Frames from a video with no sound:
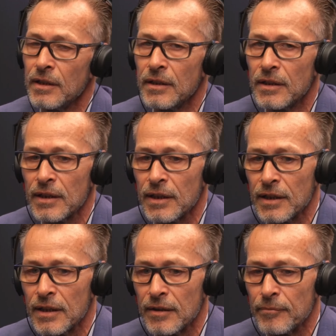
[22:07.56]

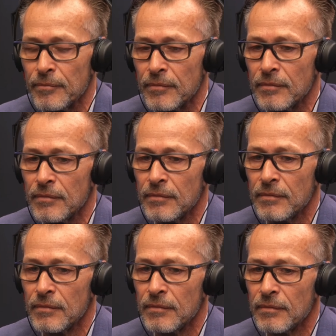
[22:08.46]
um,
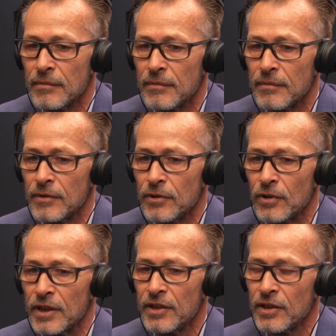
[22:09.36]

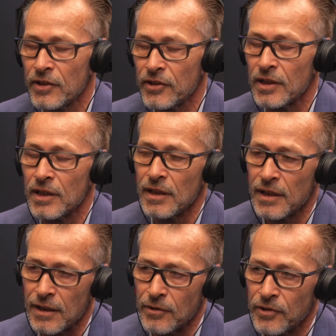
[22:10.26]
you're not
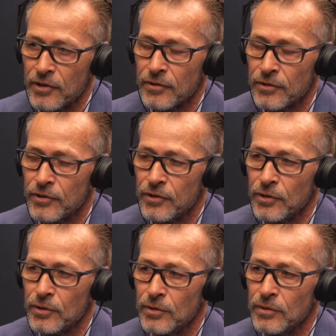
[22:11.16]
allowed
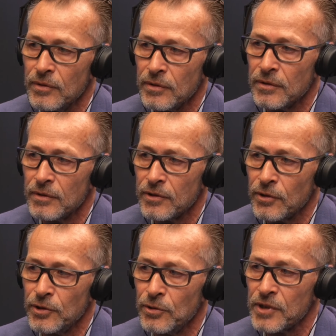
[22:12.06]
to to
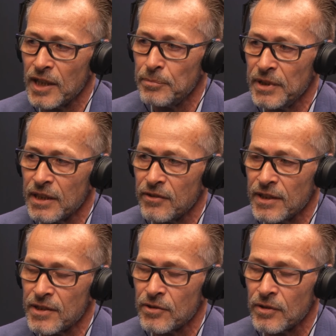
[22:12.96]
use IP
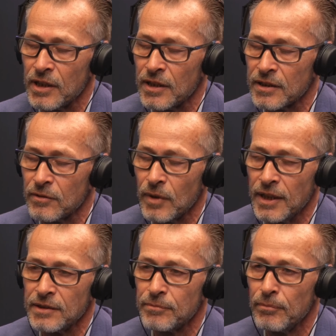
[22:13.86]
addresses or
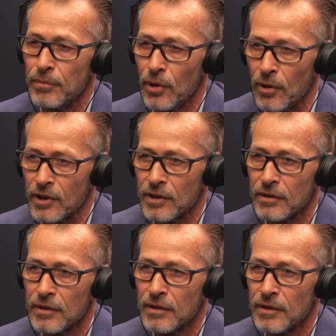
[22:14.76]
otherwise block
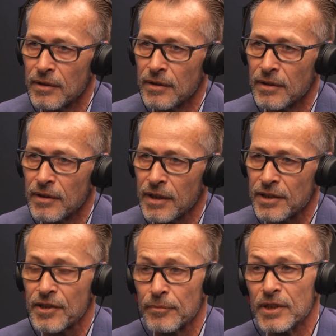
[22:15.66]

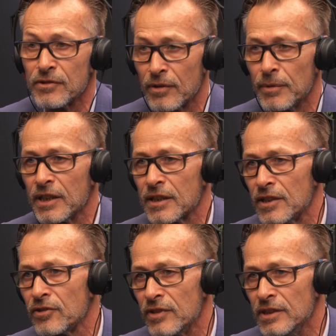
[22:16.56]
customers from other
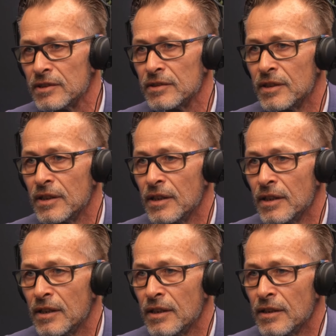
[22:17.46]
countries
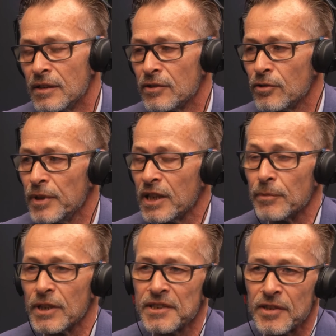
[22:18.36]
to become
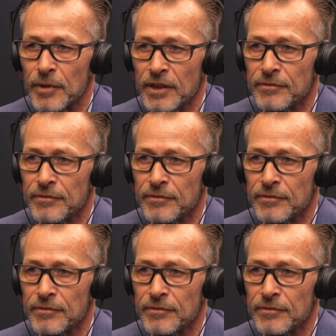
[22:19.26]
a customer.